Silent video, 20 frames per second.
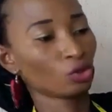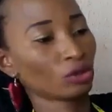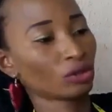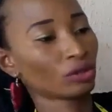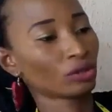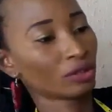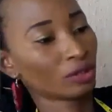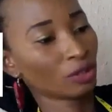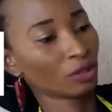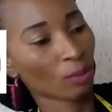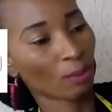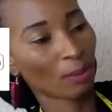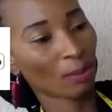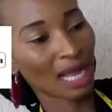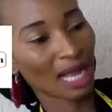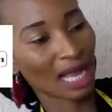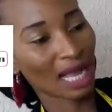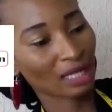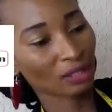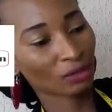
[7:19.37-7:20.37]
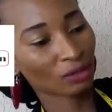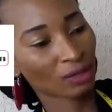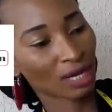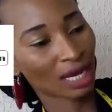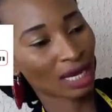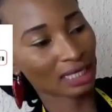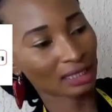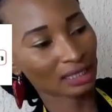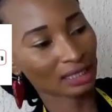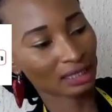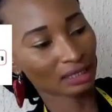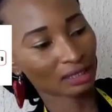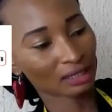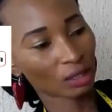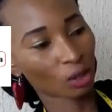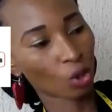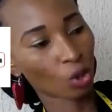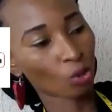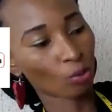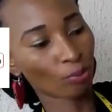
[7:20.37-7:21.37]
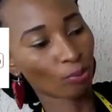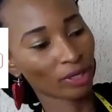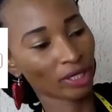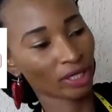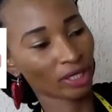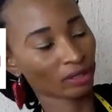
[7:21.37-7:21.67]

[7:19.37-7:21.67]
your bag handle has opening.